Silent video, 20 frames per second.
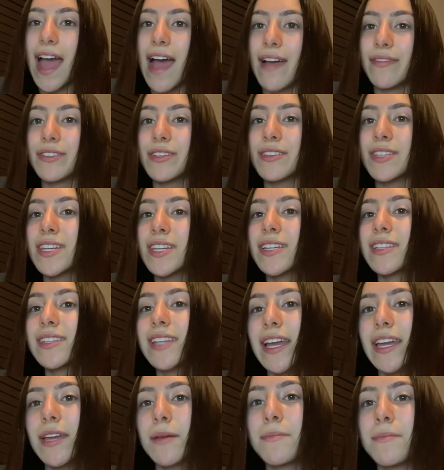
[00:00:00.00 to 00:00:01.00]
After the
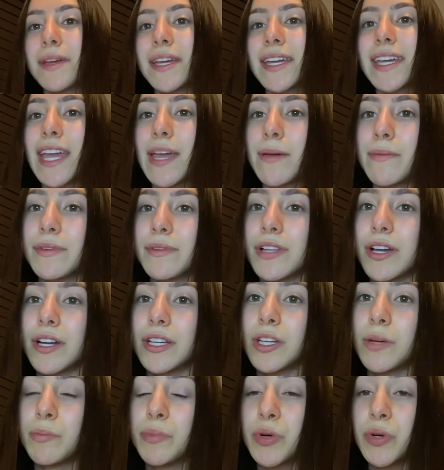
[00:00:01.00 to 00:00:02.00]
Enlightenment came along
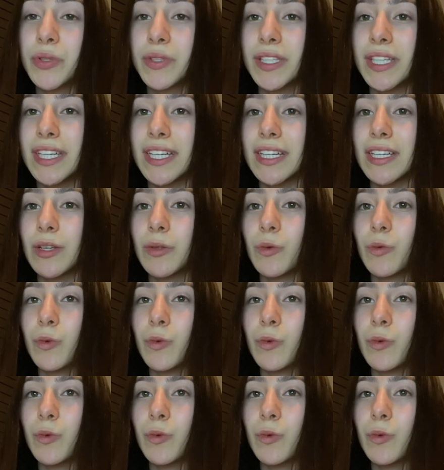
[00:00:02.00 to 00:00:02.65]
Napoleon,